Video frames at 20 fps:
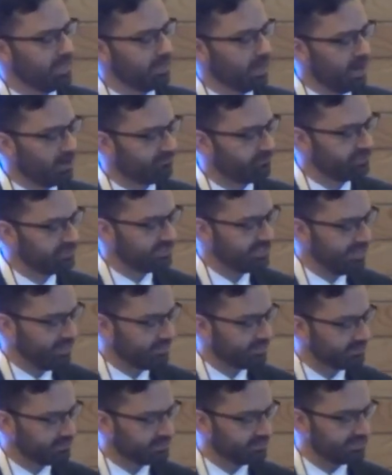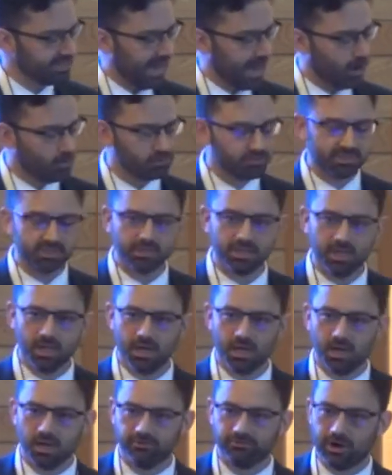It often takes us out
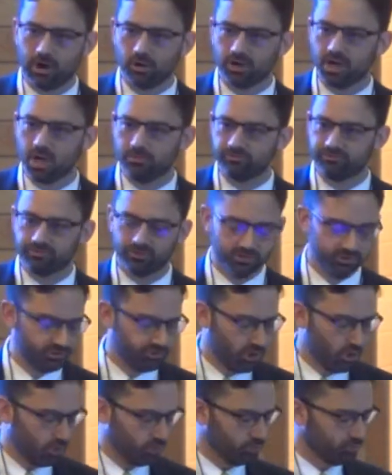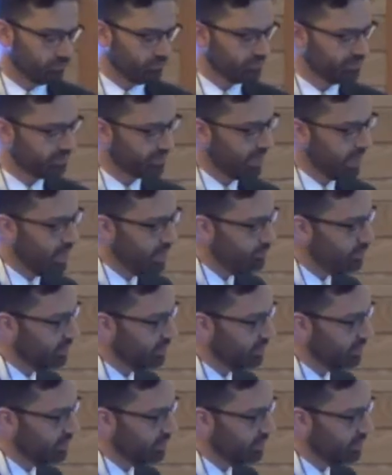of our comfort zones.